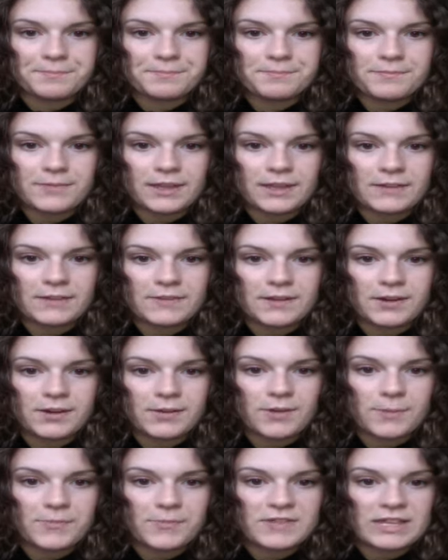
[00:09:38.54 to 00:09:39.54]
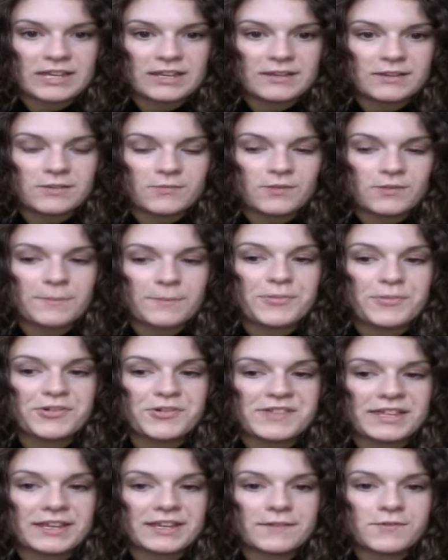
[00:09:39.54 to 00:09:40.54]
like their
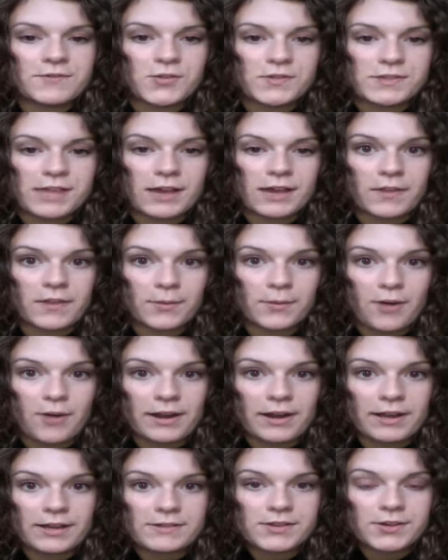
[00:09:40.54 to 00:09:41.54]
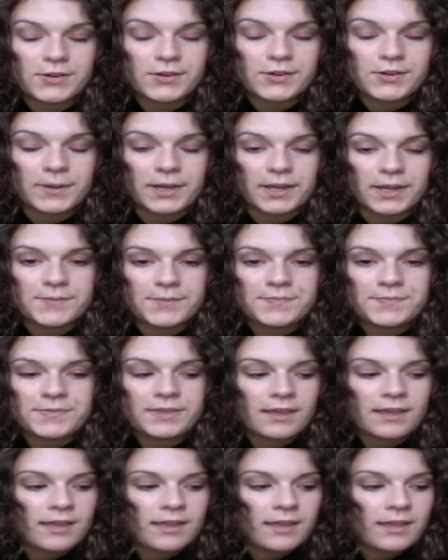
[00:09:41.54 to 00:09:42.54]
representatives who sell their products do, but
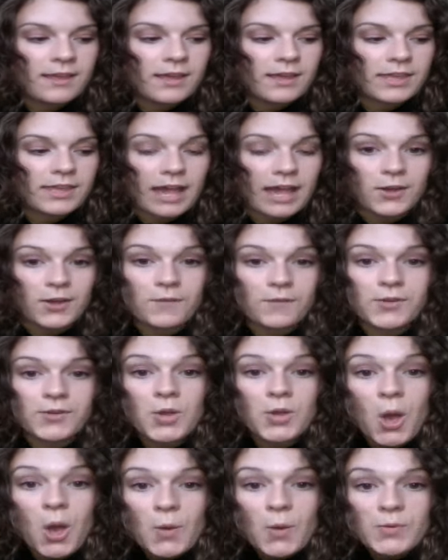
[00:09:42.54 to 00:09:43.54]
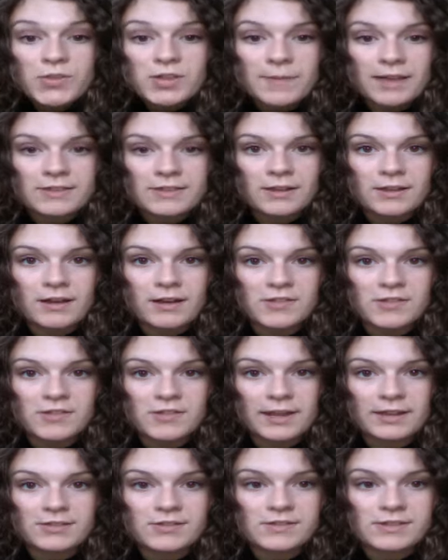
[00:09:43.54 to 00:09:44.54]
yeah, if you go to Madstyle
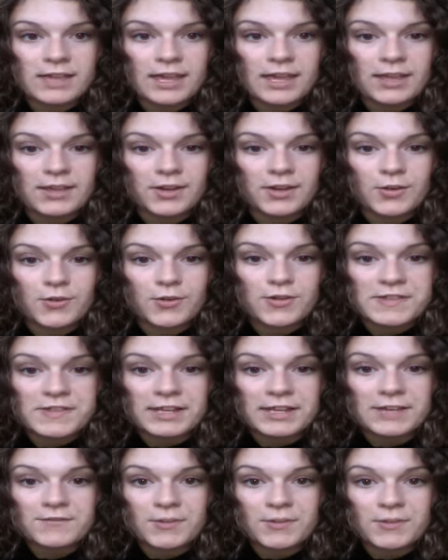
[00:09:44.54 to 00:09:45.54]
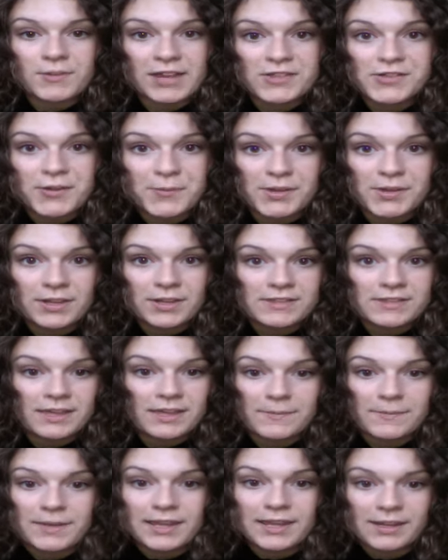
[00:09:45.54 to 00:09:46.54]
Cosmetics, just say, Christina from Kate Stowe Beat Me
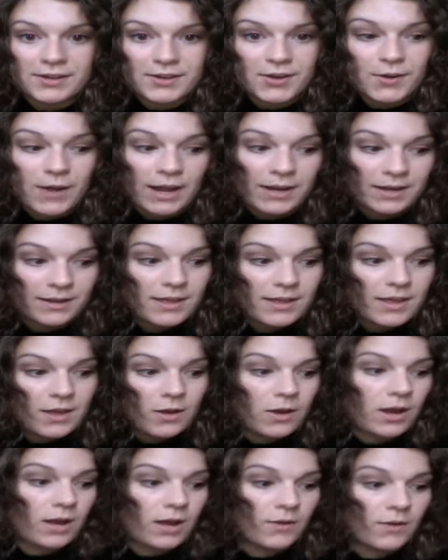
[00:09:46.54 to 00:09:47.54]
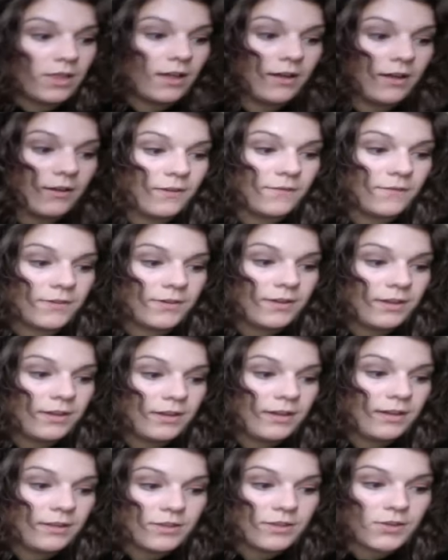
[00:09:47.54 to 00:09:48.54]
sent me, I love
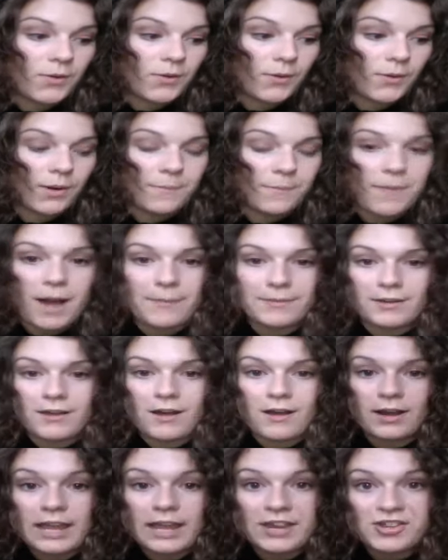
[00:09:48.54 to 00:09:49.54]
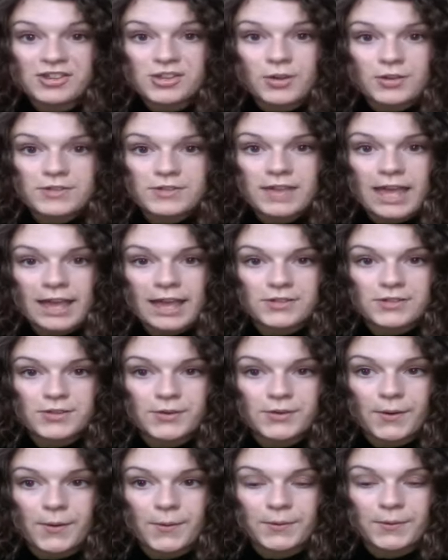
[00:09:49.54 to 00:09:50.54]
your Pop and Lock. And she also has
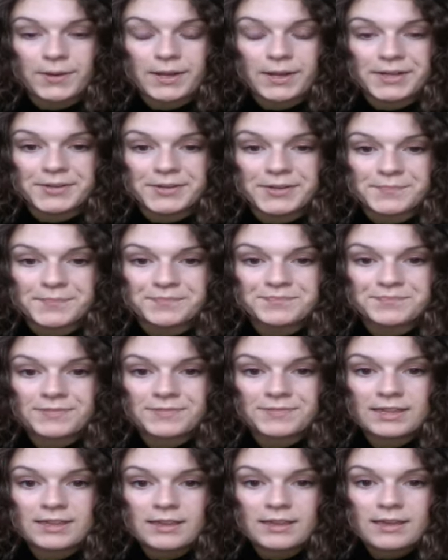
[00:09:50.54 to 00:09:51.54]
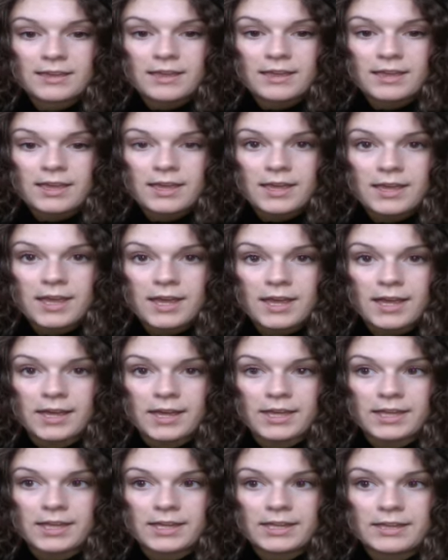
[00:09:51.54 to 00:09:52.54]
her own
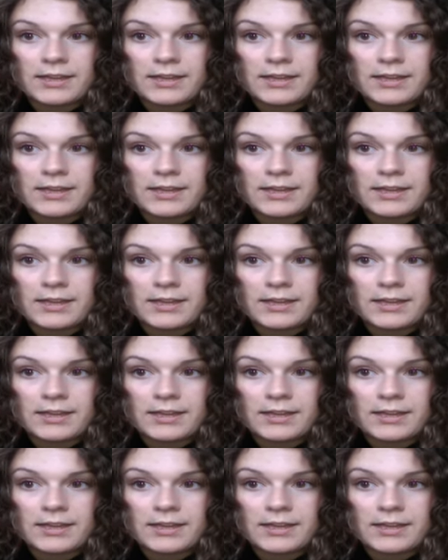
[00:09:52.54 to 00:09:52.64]
other